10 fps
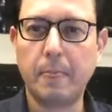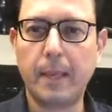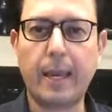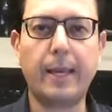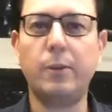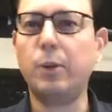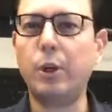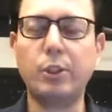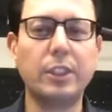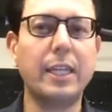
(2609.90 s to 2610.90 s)
And you
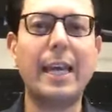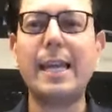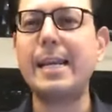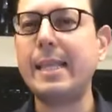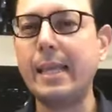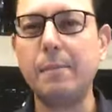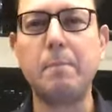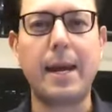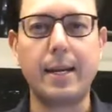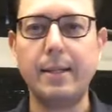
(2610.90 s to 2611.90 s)
cannot say anything
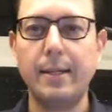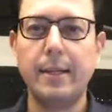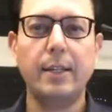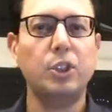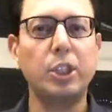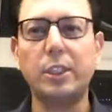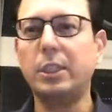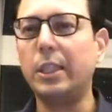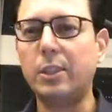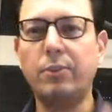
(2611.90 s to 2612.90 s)
bad just
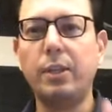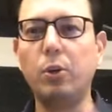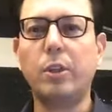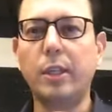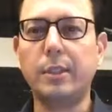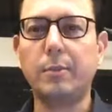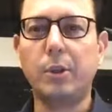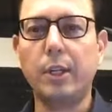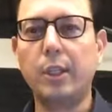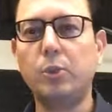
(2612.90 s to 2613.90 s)
say three good things
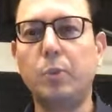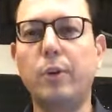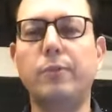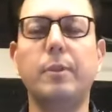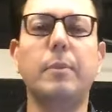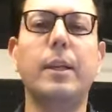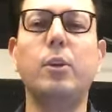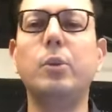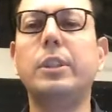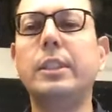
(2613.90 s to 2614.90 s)
about each one of them and
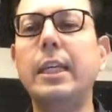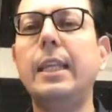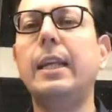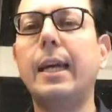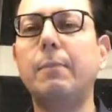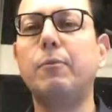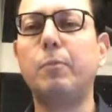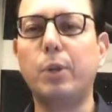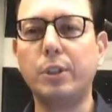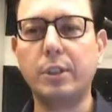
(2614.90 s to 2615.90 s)
you'll see the type of
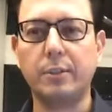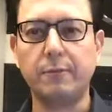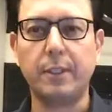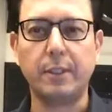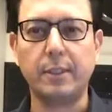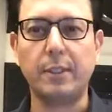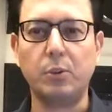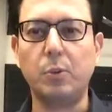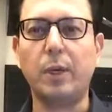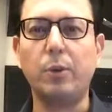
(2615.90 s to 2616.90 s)
positive things that
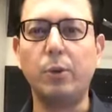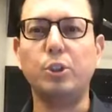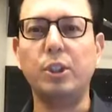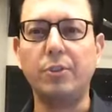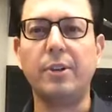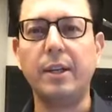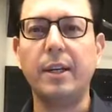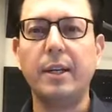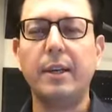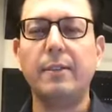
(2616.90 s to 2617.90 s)
you are going to generate.
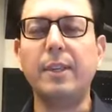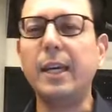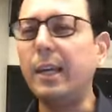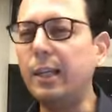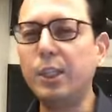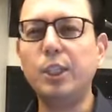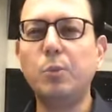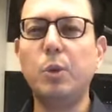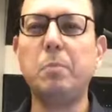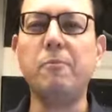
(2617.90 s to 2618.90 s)
The energy
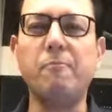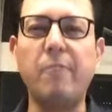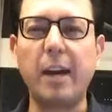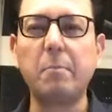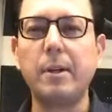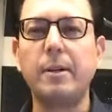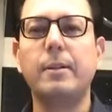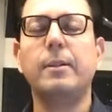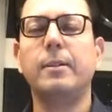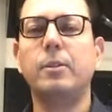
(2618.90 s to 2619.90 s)
would be vibrant.
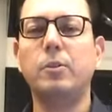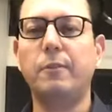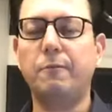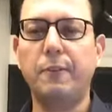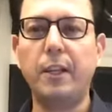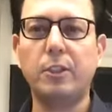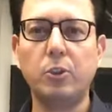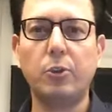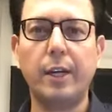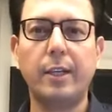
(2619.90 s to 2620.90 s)
You will feel
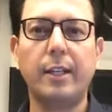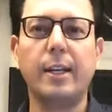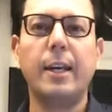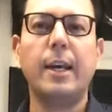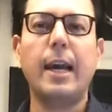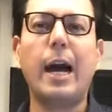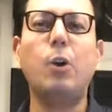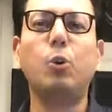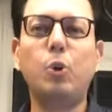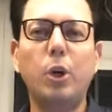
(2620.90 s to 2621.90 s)
so great that
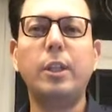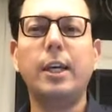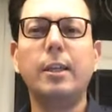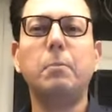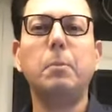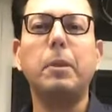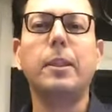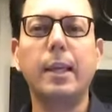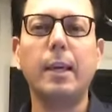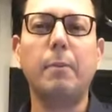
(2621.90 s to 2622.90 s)
how good the other people
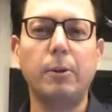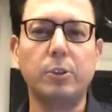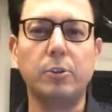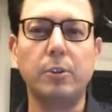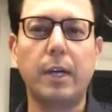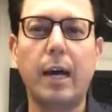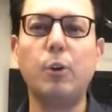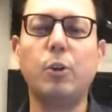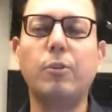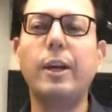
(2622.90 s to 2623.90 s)
think about you, how
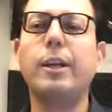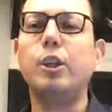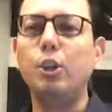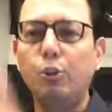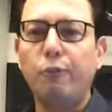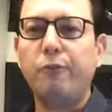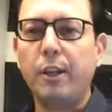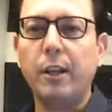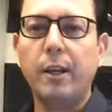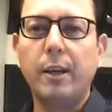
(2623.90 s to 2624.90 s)
great you
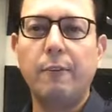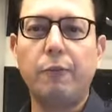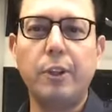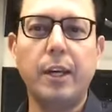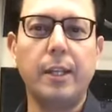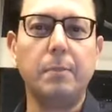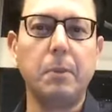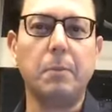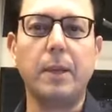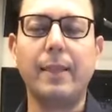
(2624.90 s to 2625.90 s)
feel for the other
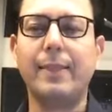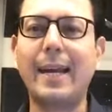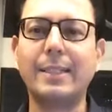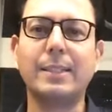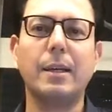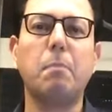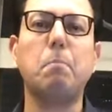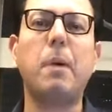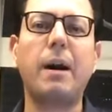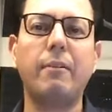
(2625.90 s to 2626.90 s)
people. And that's a
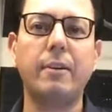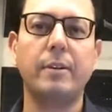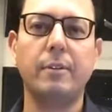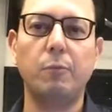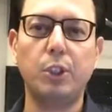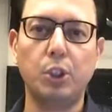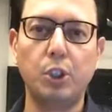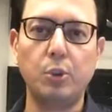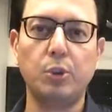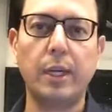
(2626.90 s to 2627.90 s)
power. We should
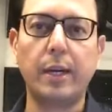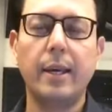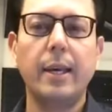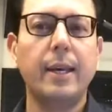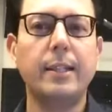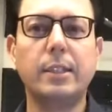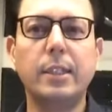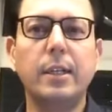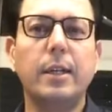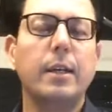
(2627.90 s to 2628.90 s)
use that.
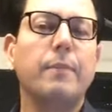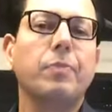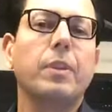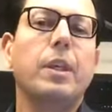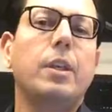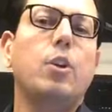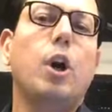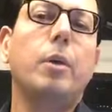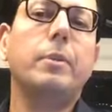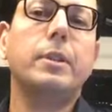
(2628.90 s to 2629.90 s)
Instead, the
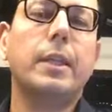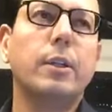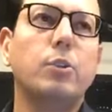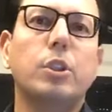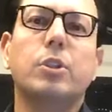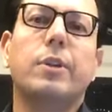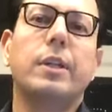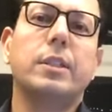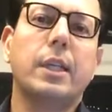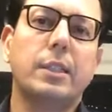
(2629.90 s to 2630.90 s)
norm is that you just
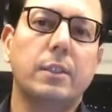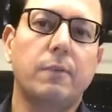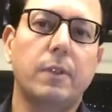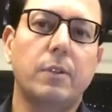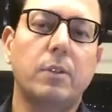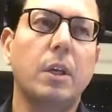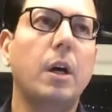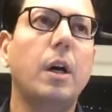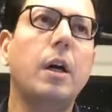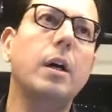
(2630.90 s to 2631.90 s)
criticize someone. You say, oh,
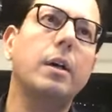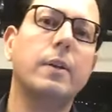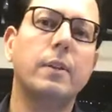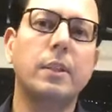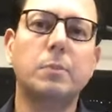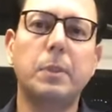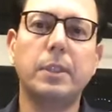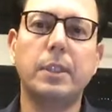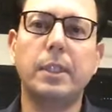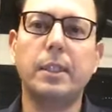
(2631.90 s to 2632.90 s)
uh, this
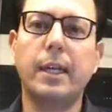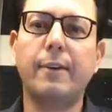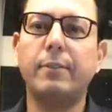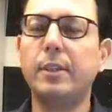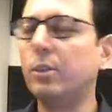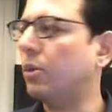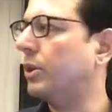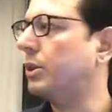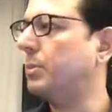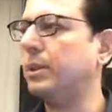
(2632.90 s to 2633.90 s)
person doesn't have this or
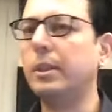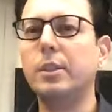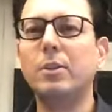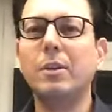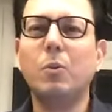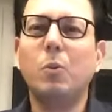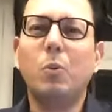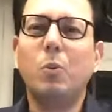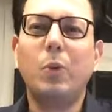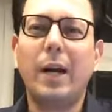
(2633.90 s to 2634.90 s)
this person is.
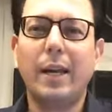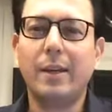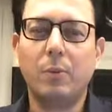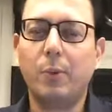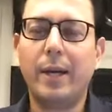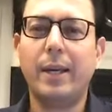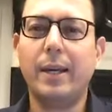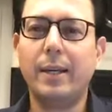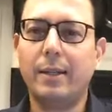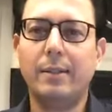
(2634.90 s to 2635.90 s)
Why? Why
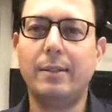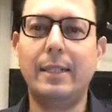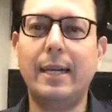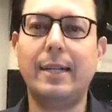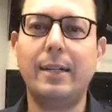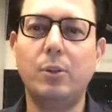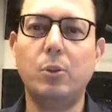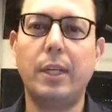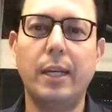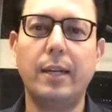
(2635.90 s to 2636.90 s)
get into
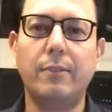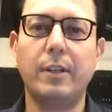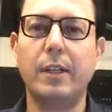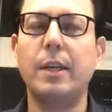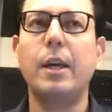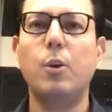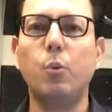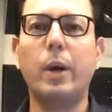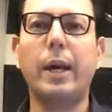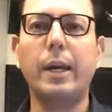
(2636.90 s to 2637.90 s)
the negativity?
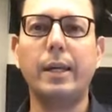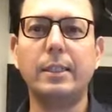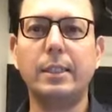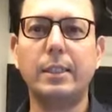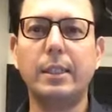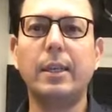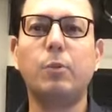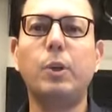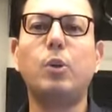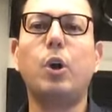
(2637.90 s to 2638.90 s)
Why isn't it that
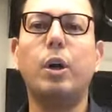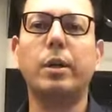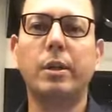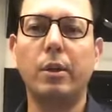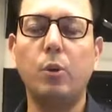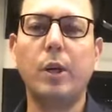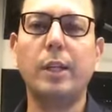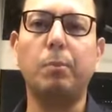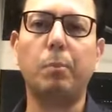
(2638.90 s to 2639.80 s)
we talk, look at the